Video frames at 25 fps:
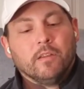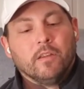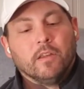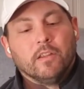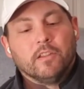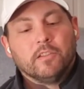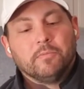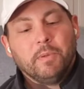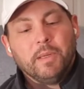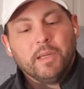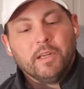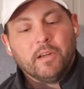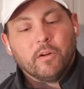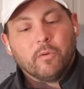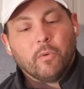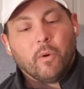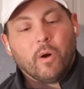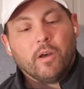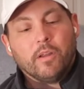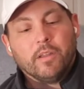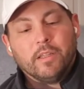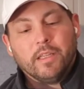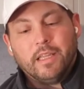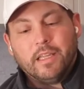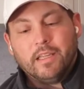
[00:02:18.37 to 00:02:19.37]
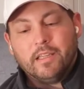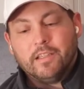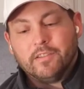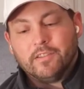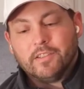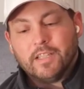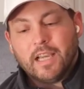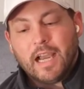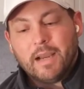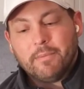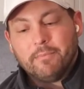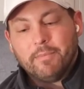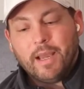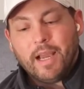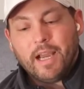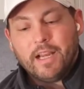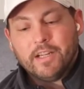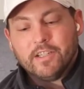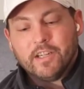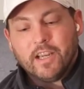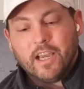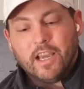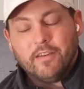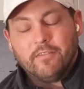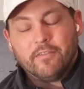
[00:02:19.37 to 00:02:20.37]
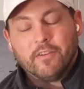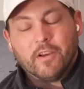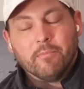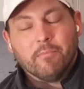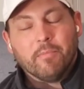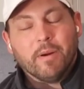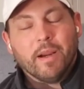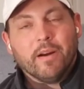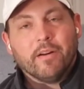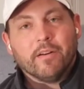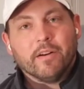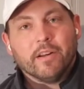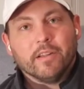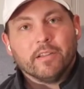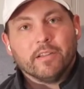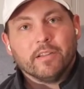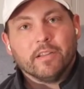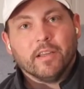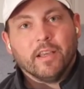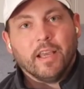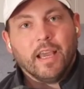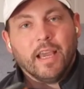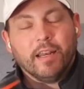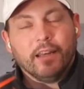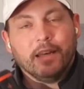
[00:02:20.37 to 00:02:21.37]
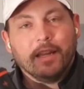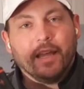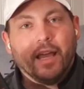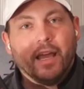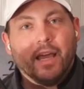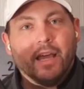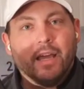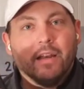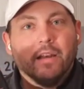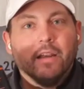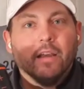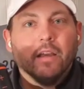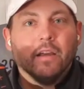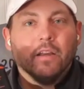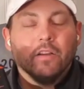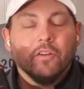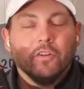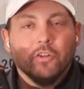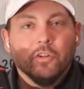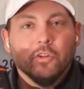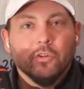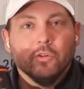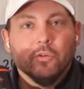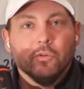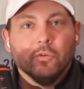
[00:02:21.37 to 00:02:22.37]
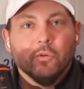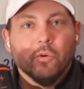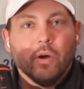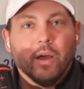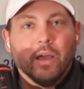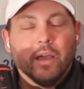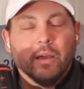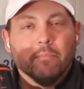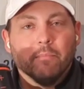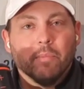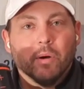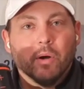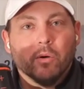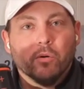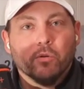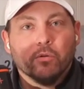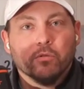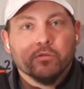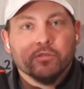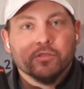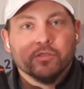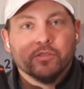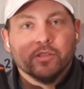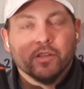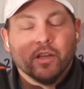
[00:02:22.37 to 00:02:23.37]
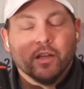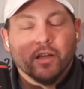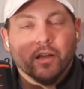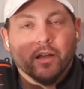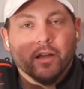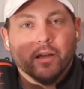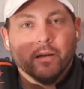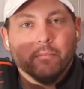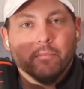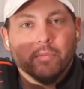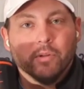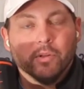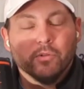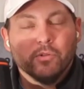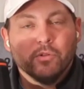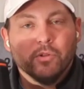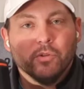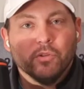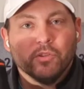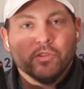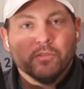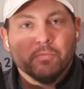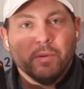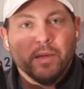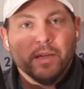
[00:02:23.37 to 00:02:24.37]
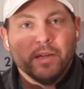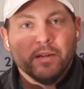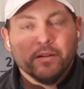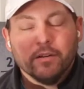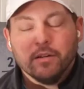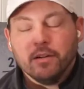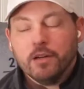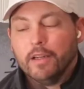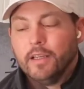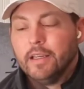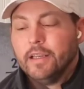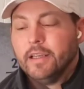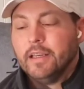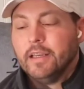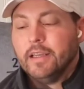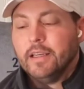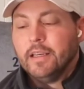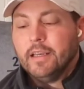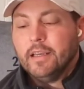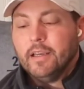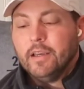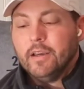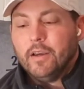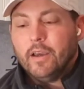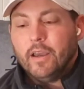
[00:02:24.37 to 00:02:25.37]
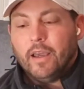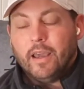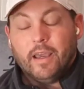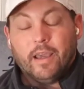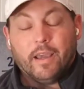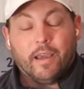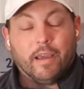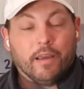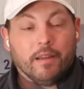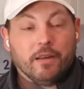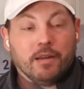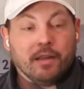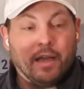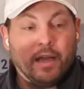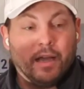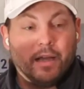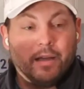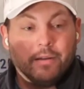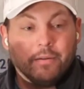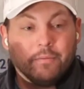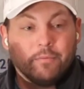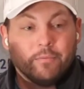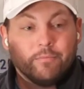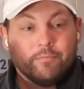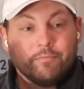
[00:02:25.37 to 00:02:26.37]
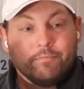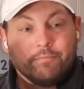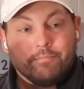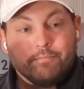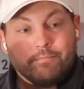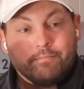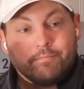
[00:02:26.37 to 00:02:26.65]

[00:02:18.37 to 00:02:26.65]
So the speaker quality is top notch. I've compared it head to head to a Bose Bluetooth speaker, and I